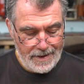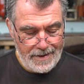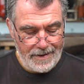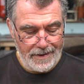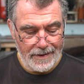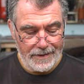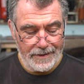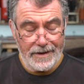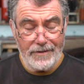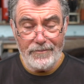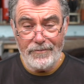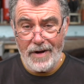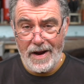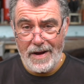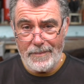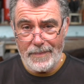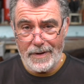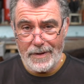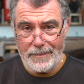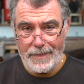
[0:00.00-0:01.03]
I did
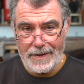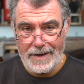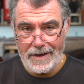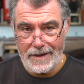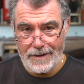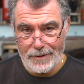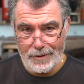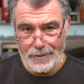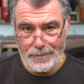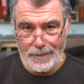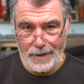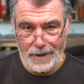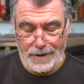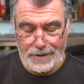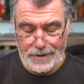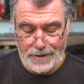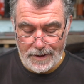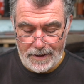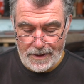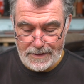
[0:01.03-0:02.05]
ramble a bit. I do
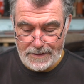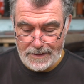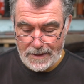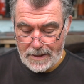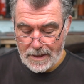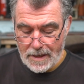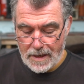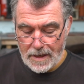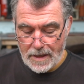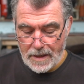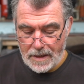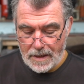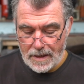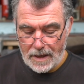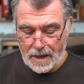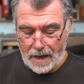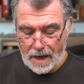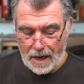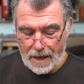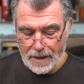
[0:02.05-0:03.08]
apologise.
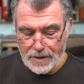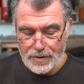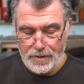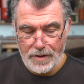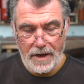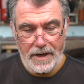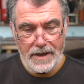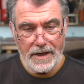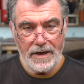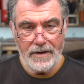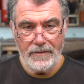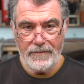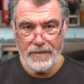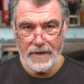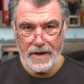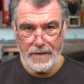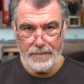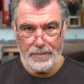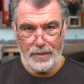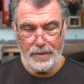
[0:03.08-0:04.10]
I tried to
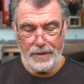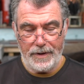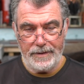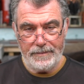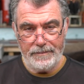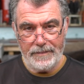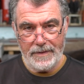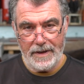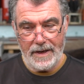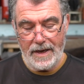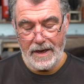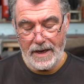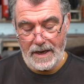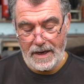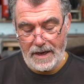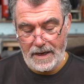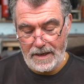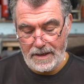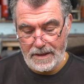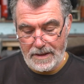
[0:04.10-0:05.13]
convey a point,
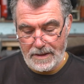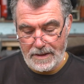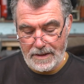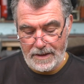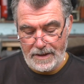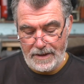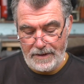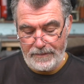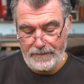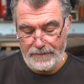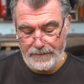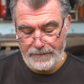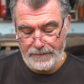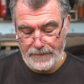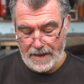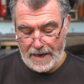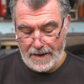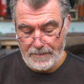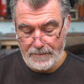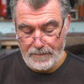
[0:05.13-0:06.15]
and if
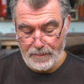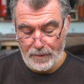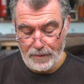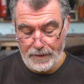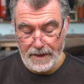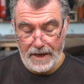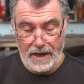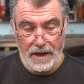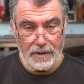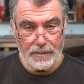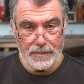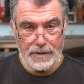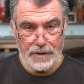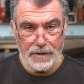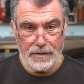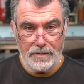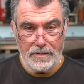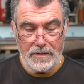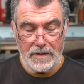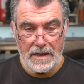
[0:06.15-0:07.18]
that point helps
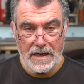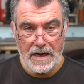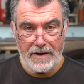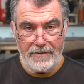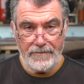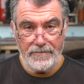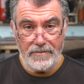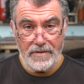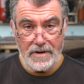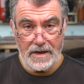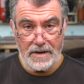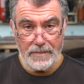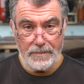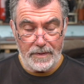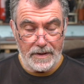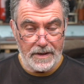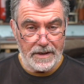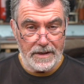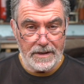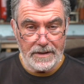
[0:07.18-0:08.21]
you, I'm really
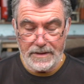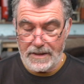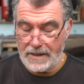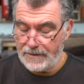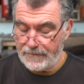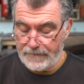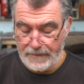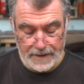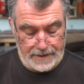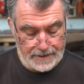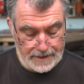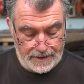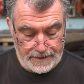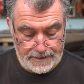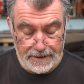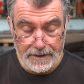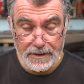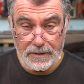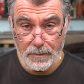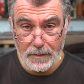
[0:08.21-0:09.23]
pleased. That's
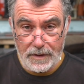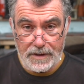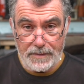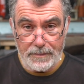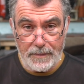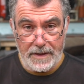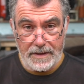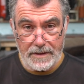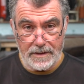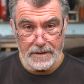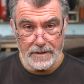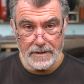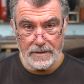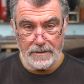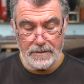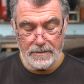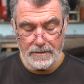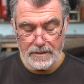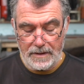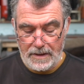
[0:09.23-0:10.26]
fantastic. It's what it's meant to
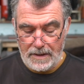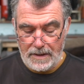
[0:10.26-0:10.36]
do.